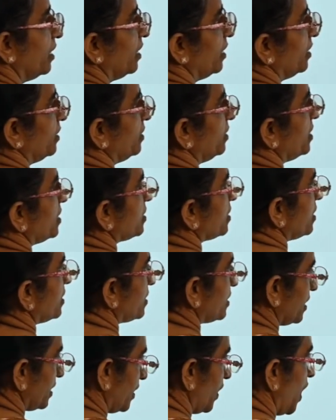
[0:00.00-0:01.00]
This is
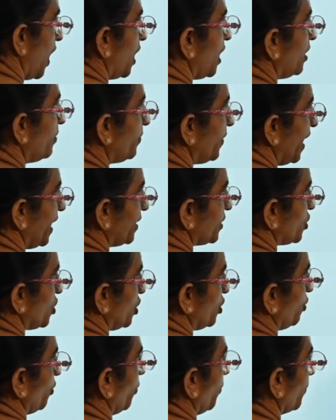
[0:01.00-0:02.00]
the column head
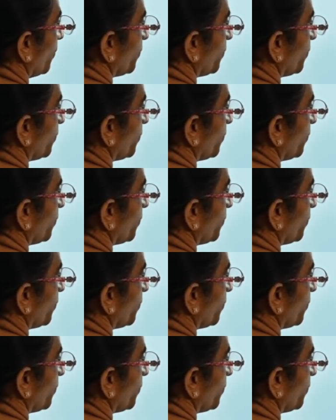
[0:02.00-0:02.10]
0.